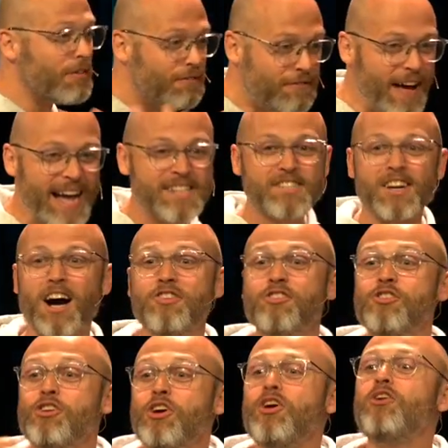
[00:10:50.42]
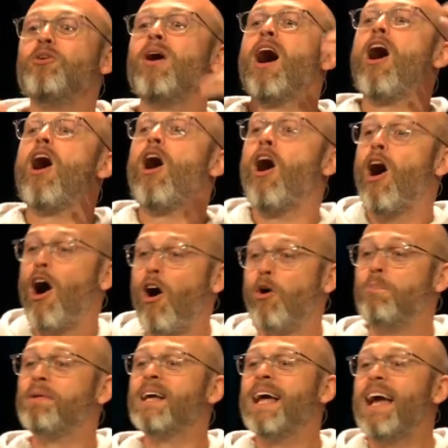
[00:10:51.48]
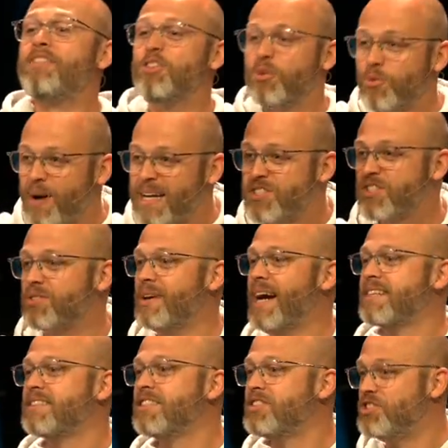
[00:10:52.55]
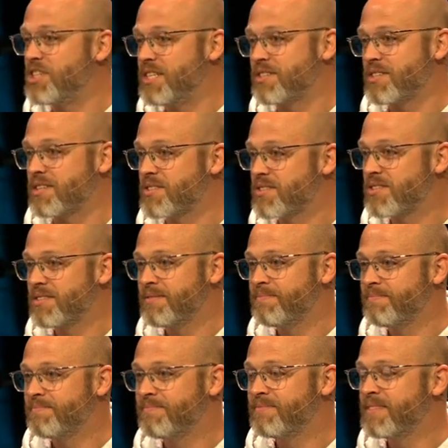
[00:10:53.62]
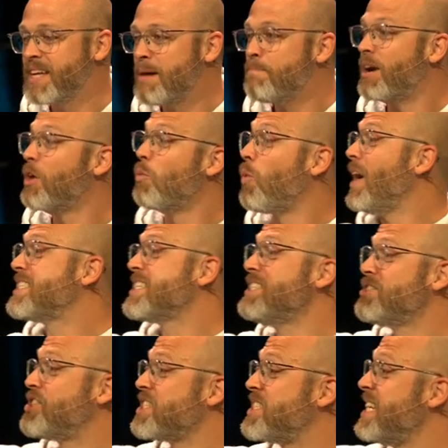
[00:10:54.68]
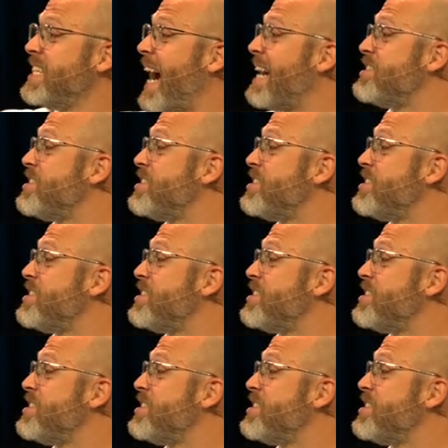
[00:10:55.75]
professed a new hope in the resurrected Jesus. But it wasn't just in